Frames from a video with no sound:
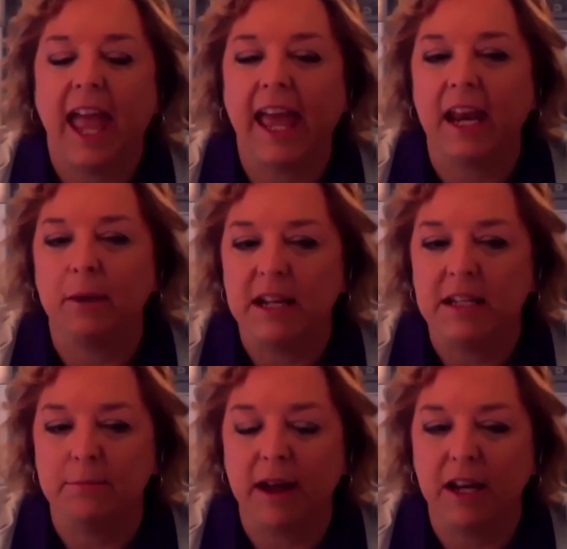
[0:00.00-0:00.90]
and it
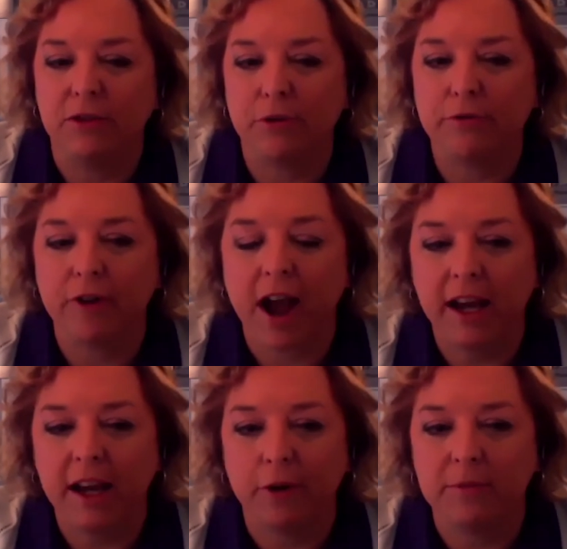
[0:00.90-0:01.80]
meets Monday through
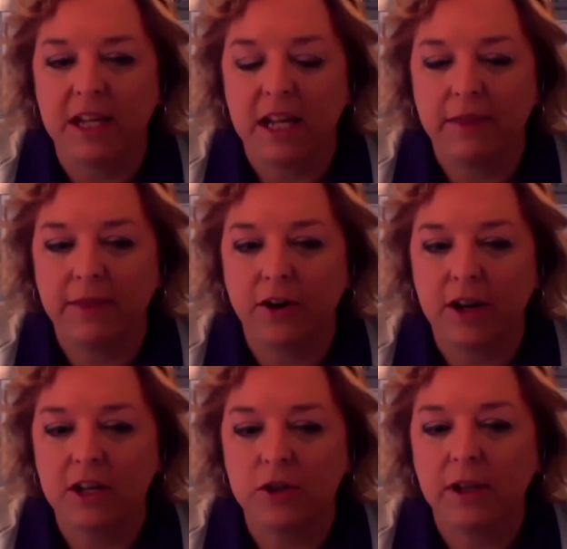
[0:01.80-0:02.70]
Friday from
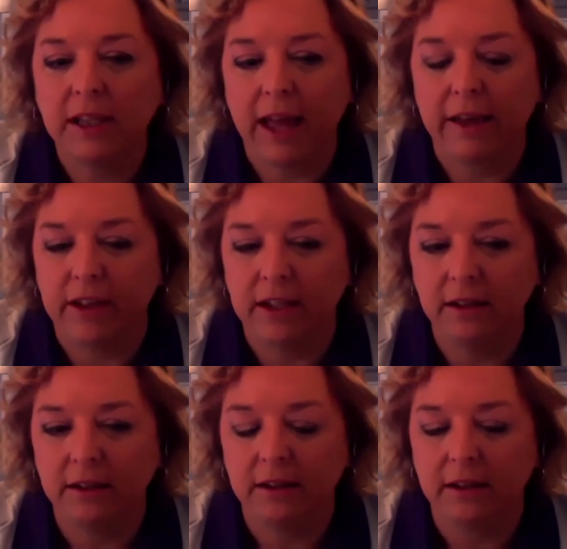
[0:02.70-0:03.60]
10:30 to
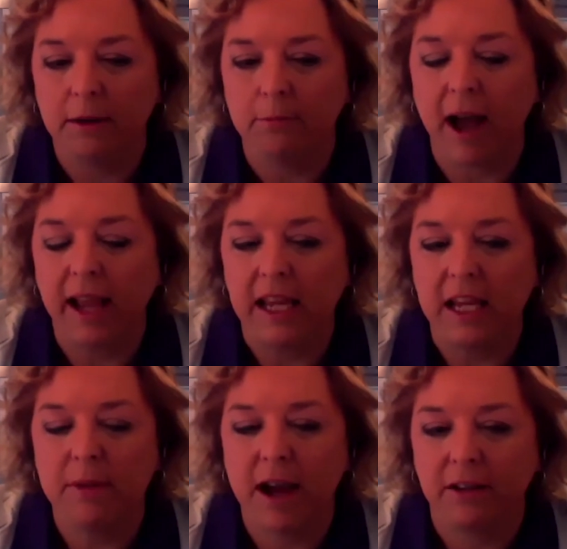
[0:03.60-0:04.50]
11. My
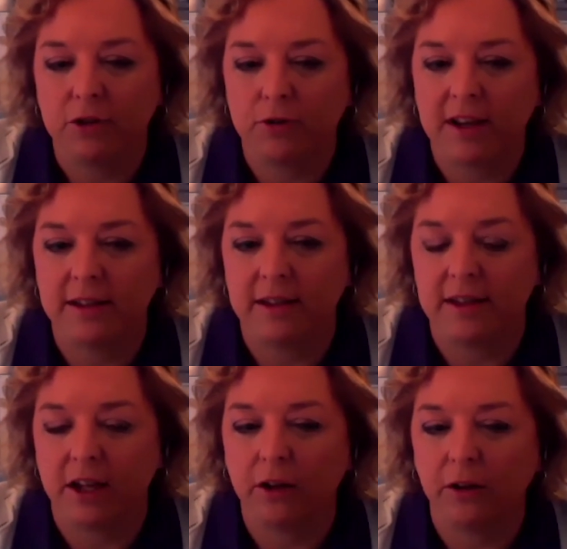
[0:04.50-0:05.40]
email address is
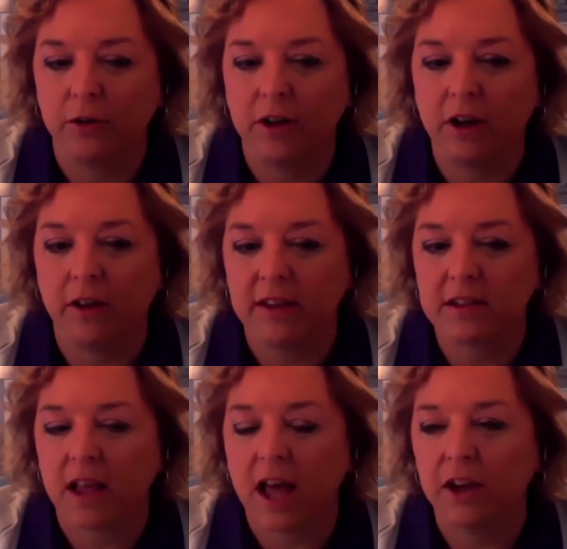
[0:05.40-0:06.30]
included on the
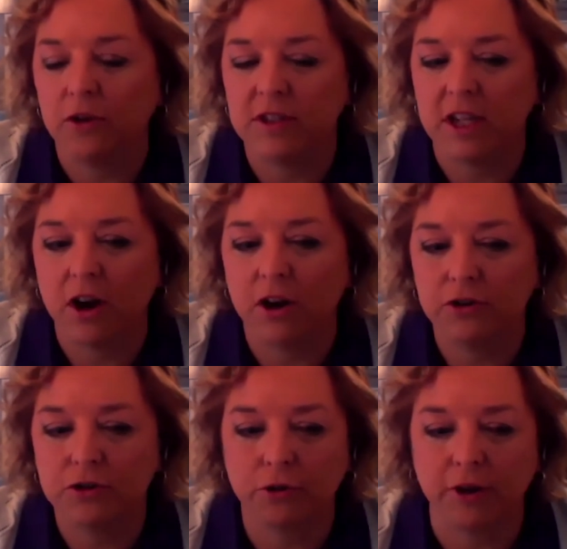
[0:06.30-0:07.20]
slide you see on
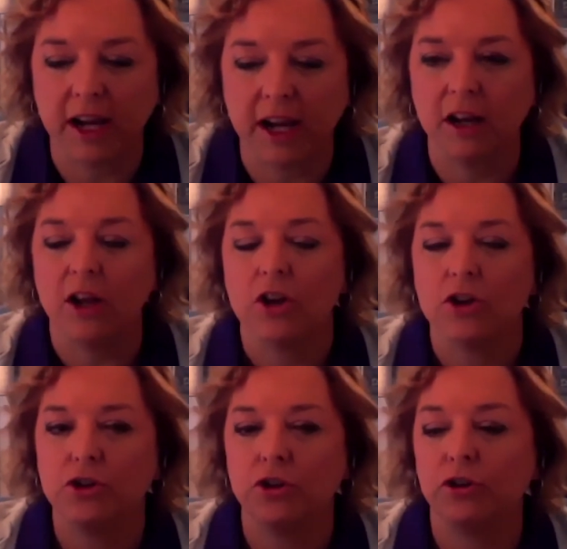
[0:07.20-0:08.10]
your screen
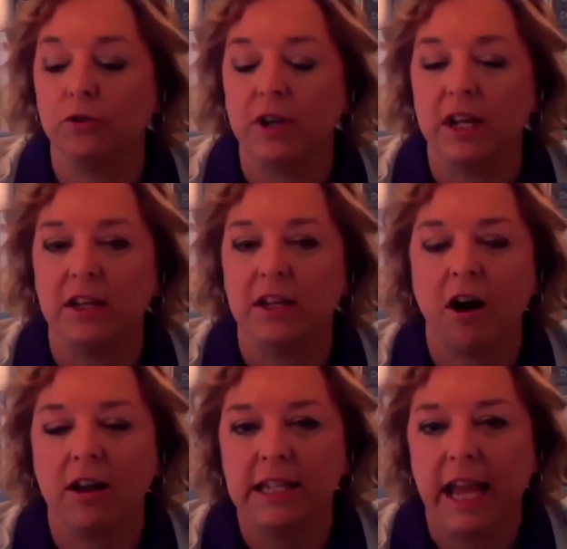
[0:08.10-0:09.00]
should you need to
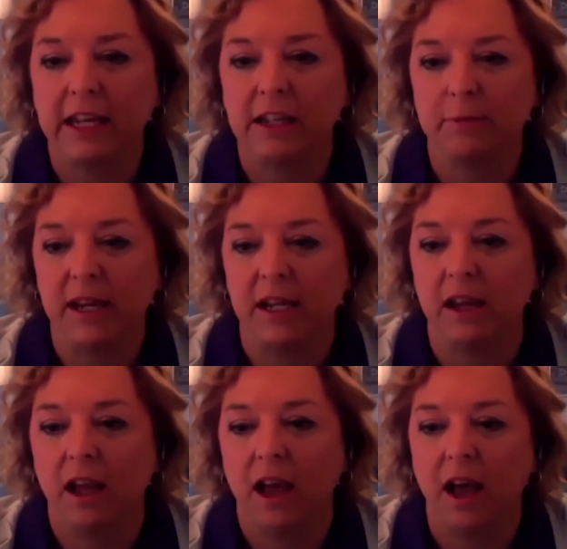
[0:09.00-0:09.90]
contact me